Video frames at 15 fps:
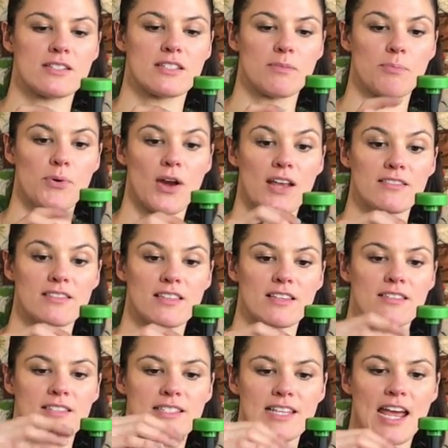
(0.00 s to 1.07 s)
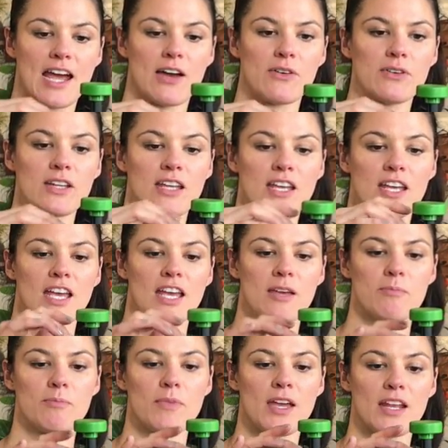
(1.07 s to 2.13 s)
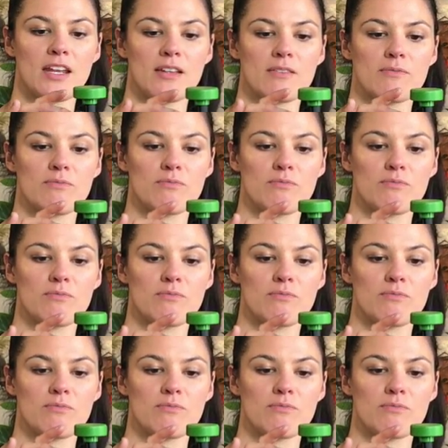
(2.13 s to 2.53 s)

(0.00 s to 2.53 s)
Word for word: depress this down, and it